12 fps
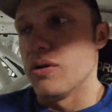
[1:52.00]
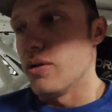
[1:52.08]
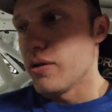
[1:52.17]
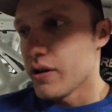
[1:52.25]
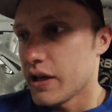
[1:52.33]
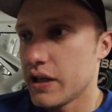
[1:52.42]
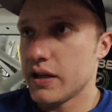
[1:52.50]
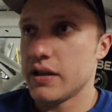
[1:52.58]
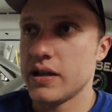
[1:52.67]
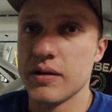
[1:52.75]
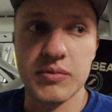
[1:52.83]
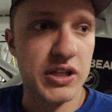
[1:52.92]
rotary,
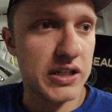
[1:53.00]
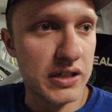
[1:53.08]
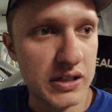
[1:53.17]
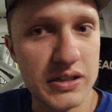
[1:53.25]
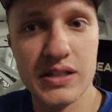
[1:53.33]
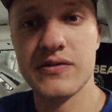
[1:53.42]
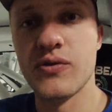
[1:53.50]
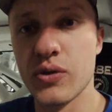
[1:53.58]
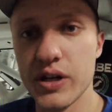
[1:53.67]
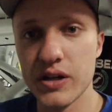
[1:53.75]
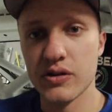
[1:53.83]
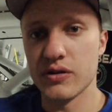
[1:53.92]
because
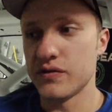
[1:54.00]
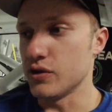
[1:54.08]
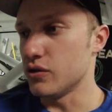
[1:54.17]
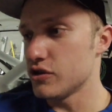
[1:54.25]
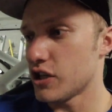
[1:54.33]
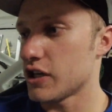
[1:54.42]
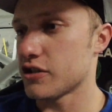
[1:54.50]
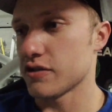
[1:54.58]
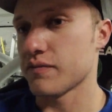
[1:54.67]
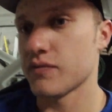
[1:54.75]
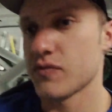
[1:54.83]
forty year old fuel injection.